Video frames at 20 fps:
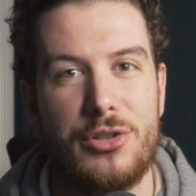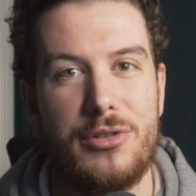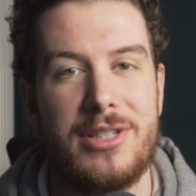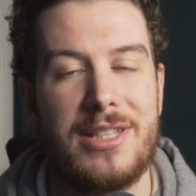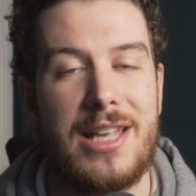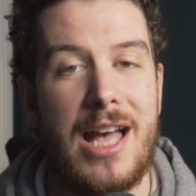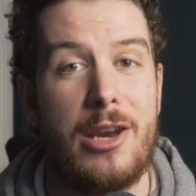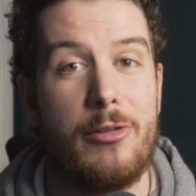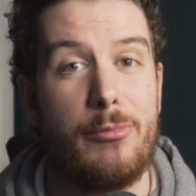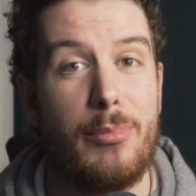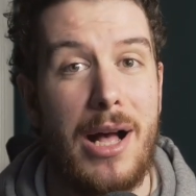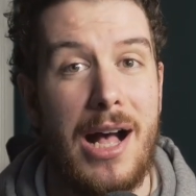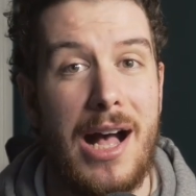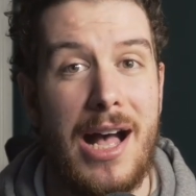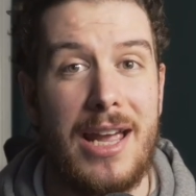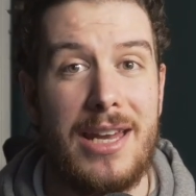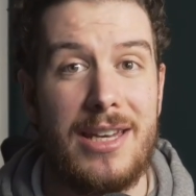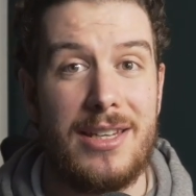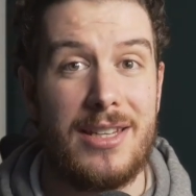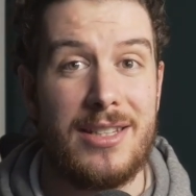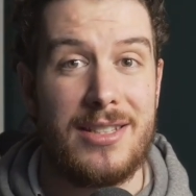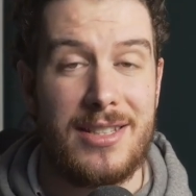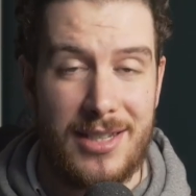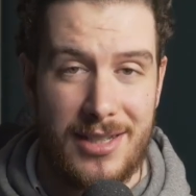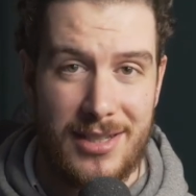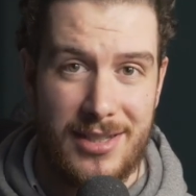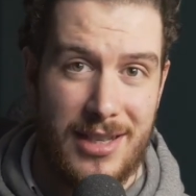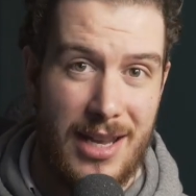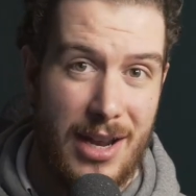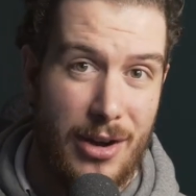He's kind of behind
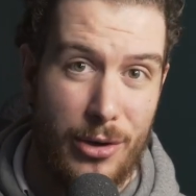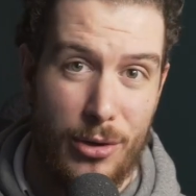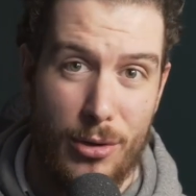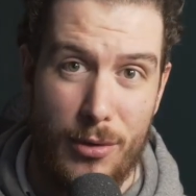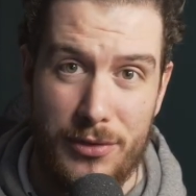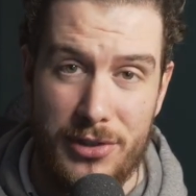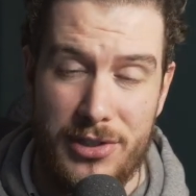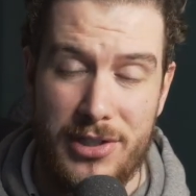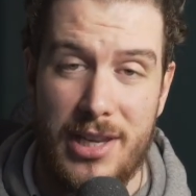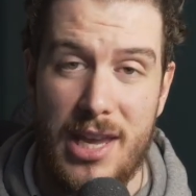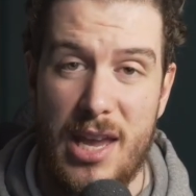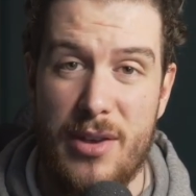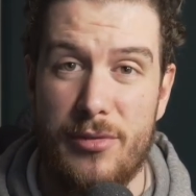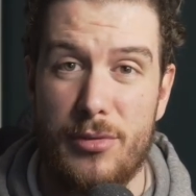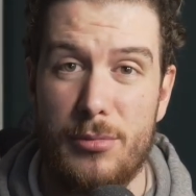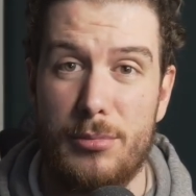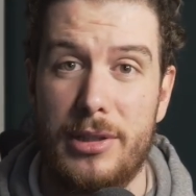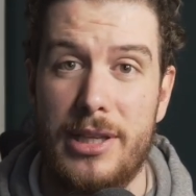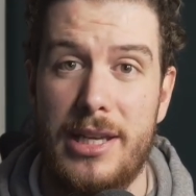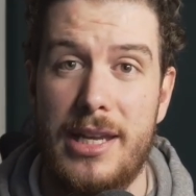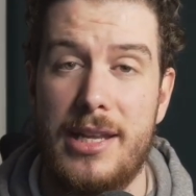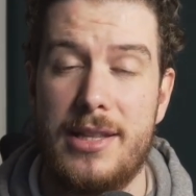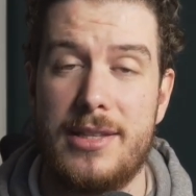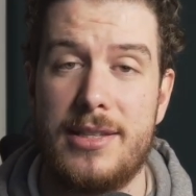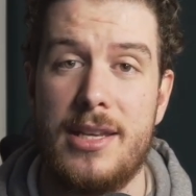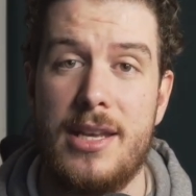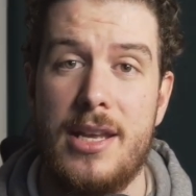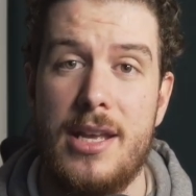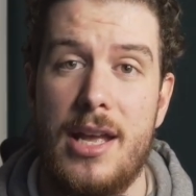Sinisterra, obviously came from Leeds,